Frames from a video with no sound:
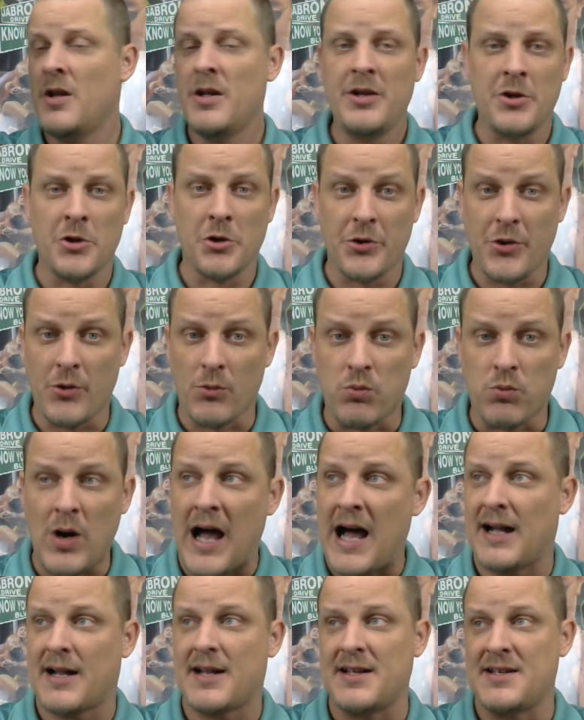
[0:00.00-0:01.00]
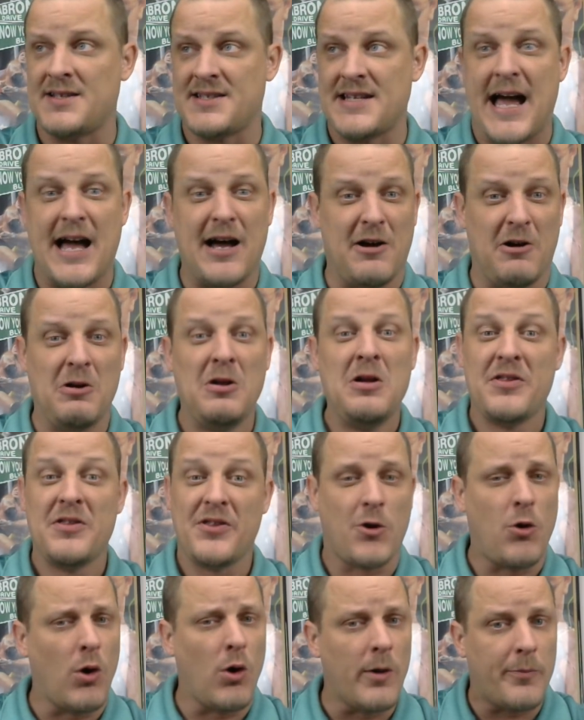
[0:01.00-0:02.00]
You know, The Rock is now
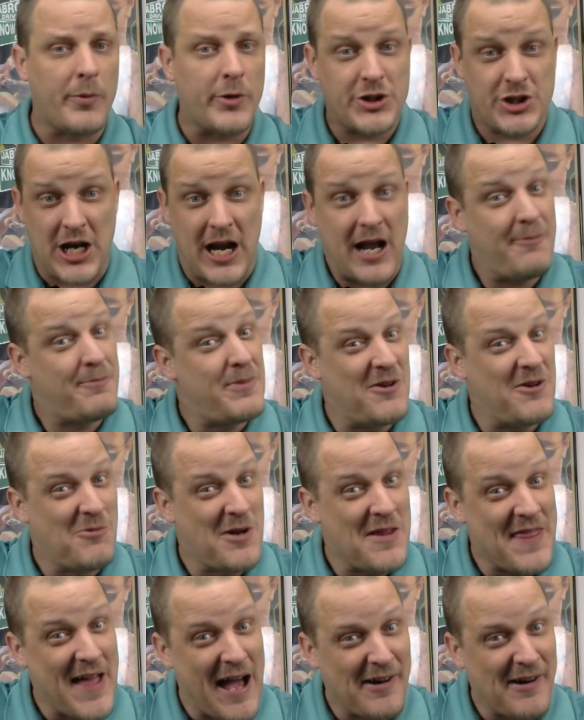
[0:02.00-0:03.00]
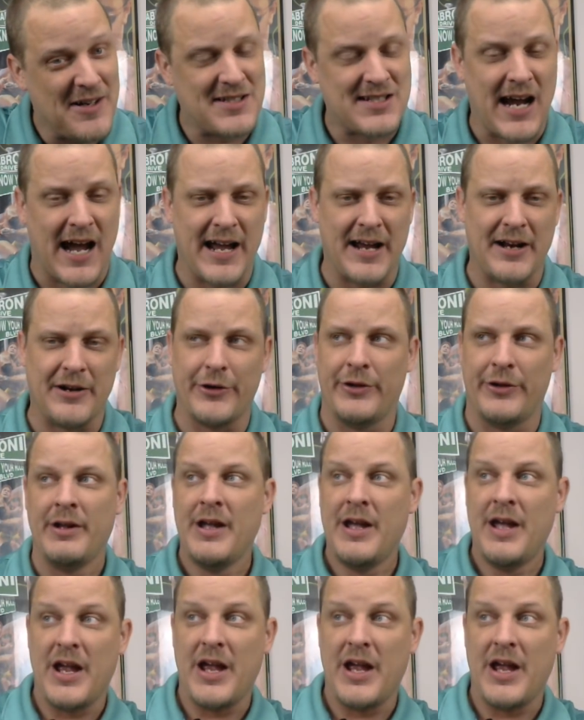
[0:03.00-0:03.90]
the corporate champion without a title,